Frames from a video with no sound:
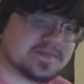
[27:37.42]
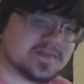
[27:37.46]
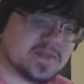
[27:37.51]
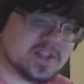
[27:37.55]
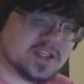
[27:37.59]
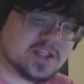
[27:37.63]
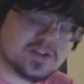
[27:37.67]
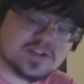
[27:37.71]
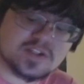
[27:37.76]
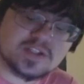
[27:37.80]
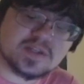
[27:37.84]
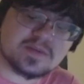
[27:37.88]

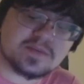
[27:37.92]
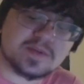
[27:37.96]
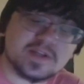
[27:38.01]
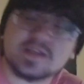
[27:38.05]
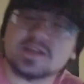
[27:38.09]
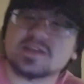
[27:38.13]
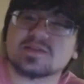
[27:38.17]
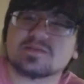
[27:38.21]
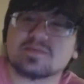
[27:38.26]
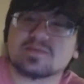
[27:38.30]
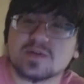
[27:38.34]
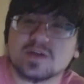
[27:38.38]
Kirishima
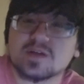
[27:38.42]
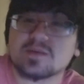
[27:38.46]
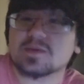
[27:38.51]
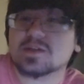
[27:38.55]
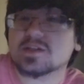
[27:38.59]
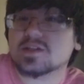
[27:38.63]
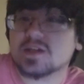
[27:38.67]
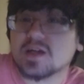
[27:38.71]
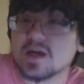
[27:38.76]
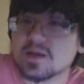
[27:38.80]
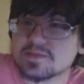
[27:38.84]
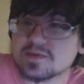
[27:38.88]
is pretty much
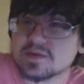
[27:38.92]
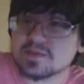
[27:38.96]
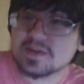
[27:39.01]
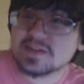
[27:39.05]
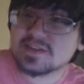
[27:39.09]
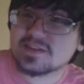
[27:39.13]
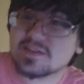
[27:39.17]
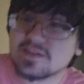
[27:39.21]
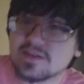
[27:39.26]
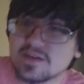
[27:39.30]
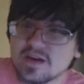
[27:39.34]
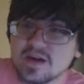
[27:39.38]
an
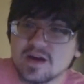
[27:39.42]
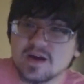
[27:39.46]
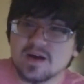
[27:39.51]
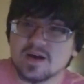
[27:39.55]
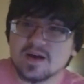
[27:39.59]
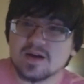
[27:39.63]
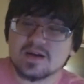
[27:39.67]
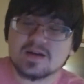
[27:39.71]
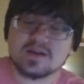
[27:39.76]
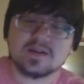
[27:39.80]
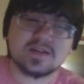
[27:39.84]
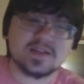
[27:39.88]
optimist,
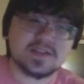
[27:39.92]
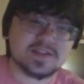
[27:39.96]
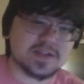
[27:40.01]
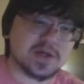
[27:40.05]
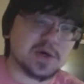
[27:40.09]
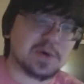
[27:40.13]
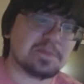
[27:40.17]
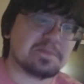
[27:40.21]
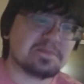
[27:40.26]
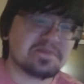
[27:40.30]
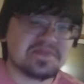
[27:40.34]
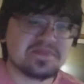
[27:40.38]

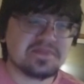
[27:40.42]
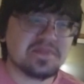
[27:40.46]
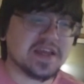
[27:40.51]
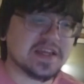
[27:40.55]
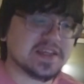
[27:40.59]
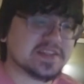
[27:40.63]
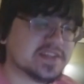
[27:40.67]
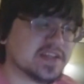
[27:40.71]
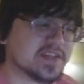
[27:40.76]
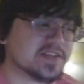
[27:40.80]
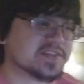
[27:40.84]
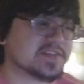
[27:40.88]
so makes
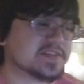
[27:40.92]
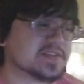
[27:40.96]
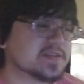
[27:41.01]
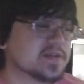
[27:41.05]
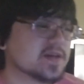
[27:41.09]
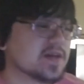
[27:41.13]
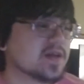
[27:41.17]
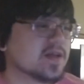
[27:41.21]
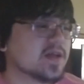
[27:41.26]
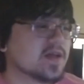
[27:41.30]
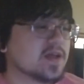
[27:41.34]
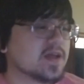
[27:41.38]
sense.
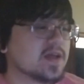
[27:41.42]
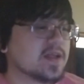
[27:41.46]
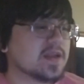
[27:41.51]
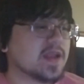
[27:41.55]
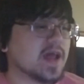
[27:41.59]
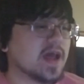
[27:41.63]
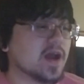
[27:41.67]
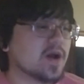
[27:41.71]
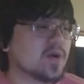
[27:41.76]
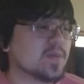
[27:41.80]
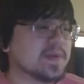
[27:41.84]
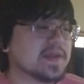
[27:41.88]

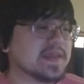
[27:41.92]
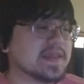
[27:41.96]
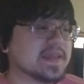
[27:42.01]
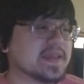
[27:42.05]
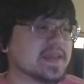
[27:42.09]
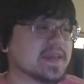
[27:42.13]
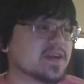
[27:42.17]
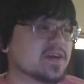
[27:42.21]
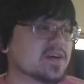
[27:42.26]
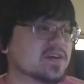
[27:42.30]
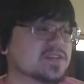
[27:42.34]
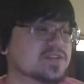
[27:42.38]
Now we can
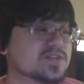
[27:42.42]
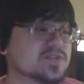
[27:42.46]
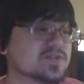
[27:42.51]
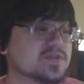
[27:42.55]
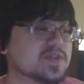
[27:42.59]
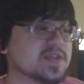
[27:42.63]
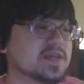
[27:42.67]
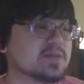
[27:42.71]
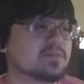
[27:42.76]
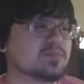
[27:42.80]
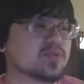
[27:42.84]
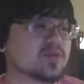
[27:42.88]
get on to
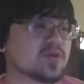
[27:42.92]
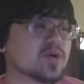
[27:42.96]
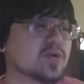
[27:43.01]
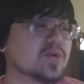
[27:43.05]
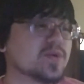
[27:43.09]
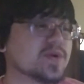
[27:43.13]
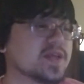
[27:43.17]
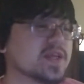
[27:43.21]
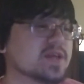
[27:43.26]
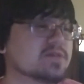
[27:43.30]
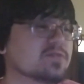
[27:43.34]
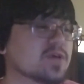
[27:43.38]
the pro
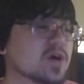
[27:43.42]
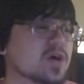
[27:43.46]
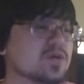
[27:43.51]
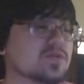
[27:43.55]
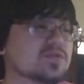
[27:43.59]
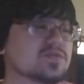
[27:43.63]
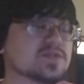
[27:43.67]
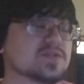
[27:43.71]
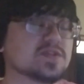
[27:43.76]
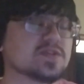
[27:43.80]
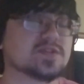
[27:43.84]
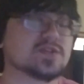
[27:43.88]

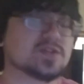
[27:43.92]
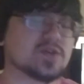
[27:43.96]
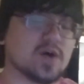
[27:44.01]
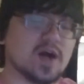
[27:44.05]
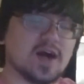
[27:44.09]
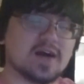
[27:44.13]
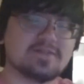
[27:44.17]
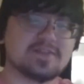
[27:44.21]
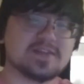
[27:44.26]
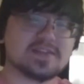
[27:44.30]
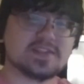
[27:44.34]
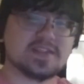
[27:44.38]
heroes. So
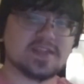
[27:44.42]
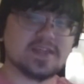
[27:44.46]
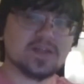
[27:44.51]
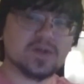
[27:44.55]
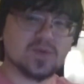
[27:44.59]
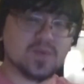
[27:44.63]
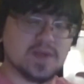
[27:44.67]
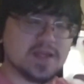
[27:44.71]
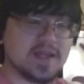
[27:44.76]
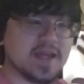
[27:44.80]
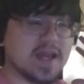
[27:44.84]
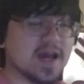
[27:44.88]
obviously
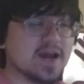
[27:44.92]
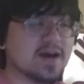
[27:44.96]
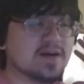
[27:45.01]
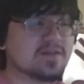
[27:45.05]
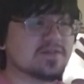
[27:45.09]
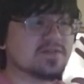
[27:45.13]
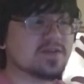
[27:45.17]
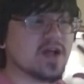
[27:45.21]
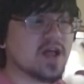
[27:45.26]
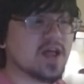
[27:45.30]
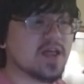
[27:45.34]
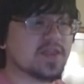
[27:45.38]
we have
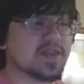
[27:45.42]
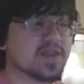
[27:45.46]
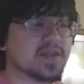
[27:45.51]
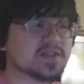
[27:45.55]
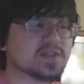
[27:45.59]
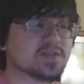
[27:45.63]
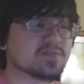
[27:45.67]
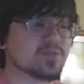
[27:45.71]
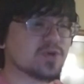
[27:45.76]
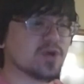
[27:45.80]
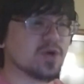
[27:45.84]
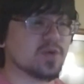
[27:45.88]
this
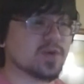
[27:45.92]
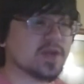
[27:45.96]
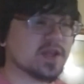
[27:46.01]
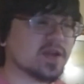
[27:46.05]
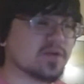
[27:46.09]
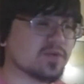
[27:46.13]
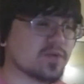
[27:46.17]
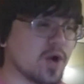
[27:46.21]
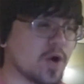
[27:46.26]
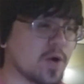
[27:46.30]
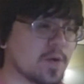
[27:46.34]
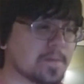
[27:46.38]
pro
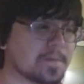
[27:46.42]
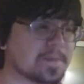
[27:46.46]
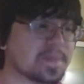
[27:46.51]
hero,